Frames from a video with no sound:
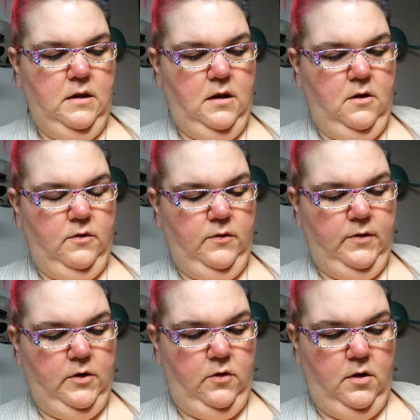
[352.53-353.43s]
Oh, here we
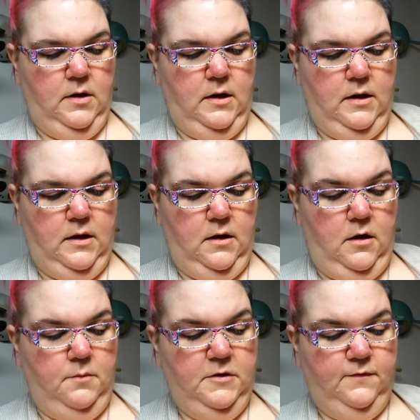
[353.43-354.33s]
go. Uh,
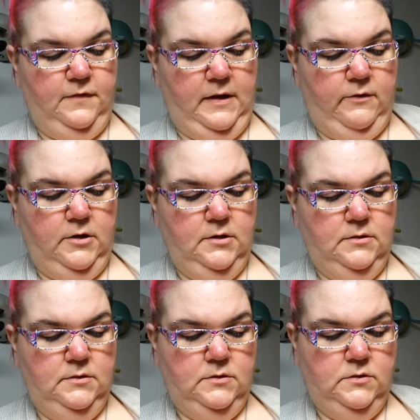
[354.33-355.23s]
almond flour.
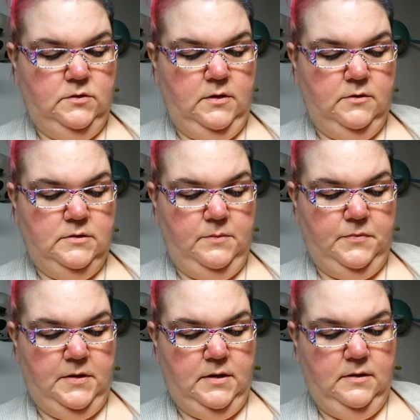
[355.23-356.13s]
So there's
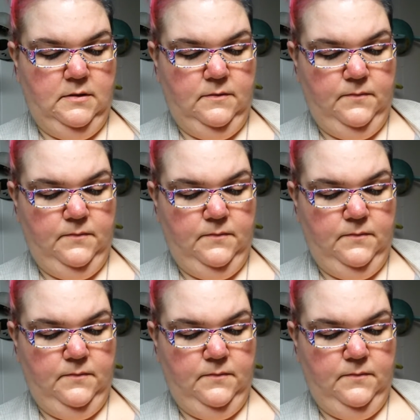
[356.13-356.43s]
something.